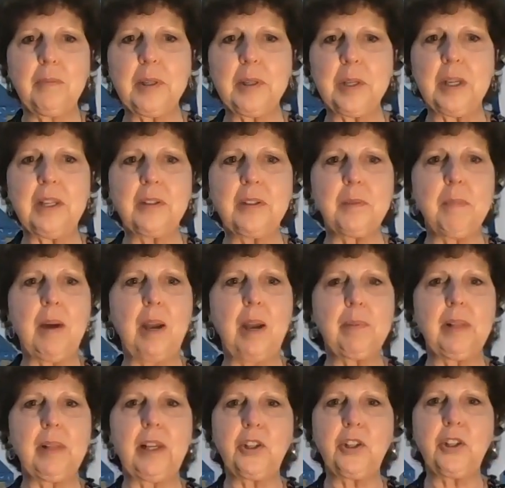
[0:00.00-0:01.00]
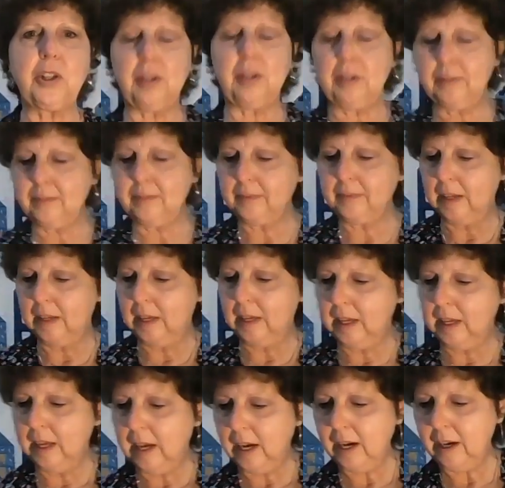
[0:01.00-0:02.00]
It is my pleasure.
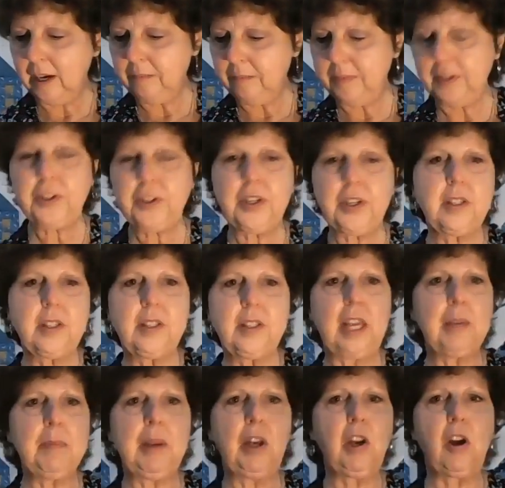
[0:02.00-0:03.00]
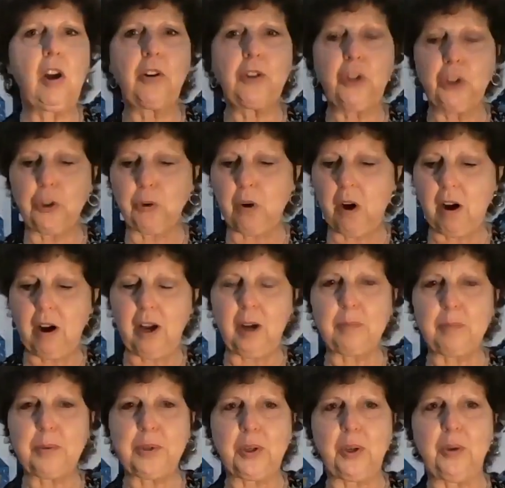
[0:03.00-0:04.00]
This didn't take me long to draw
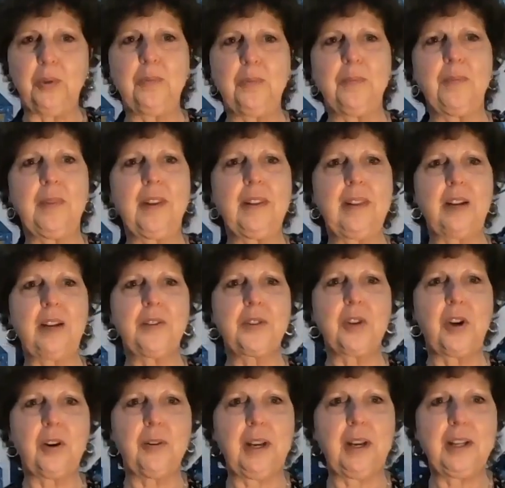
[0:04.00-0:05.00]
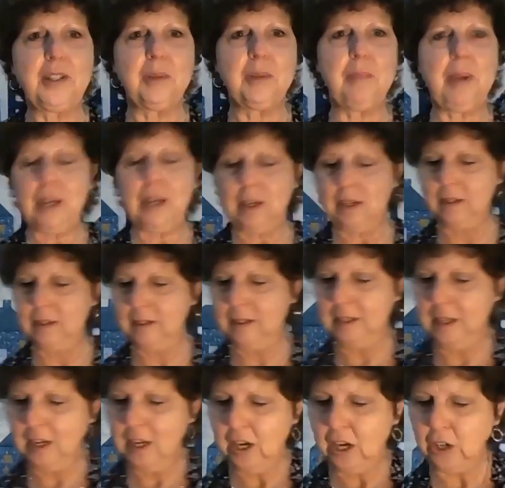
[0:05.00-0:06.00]
up, so that's all right to make a
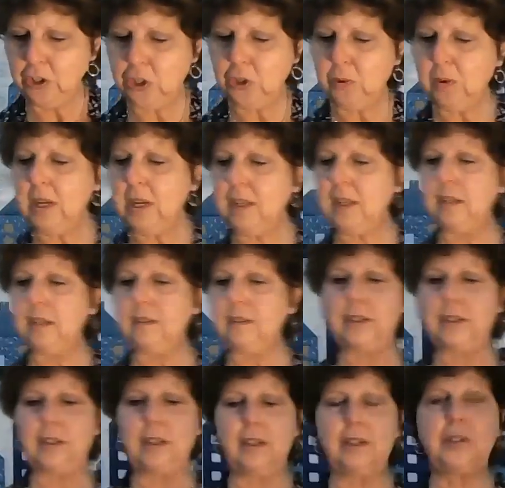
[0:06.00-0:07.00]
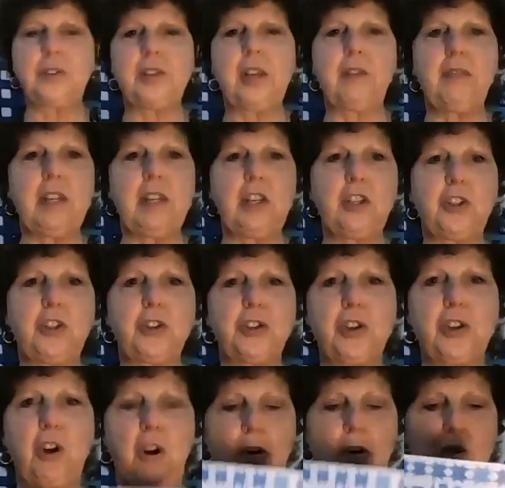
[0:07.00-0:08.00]
tree that's 7 inches
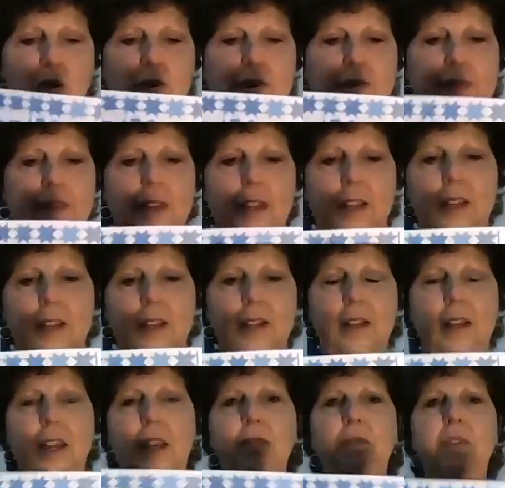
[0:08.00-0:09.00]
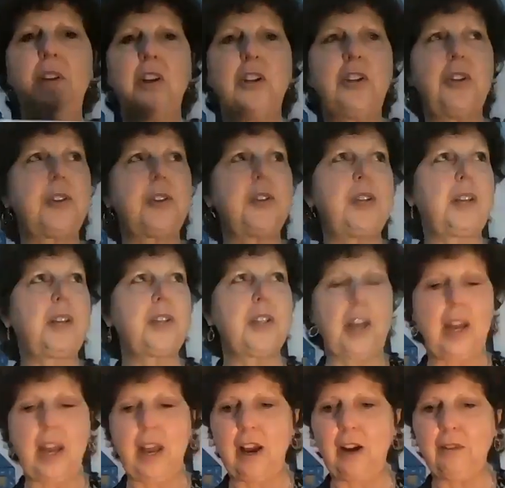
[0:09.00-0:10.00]
tall and finishes
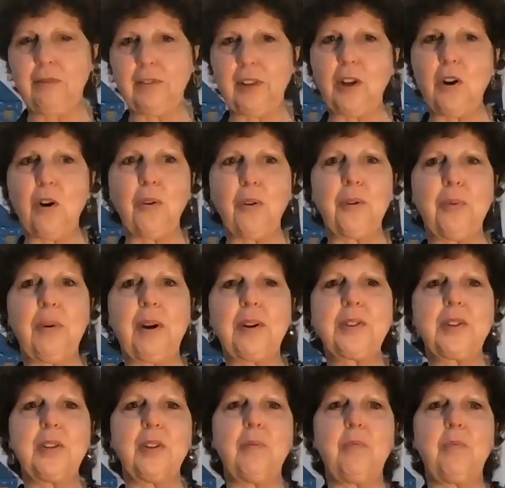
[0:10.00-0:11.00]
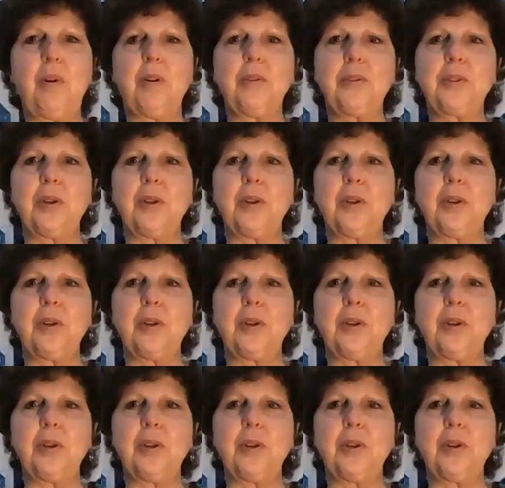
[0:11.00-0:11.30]
6.5 like all the rest of them will.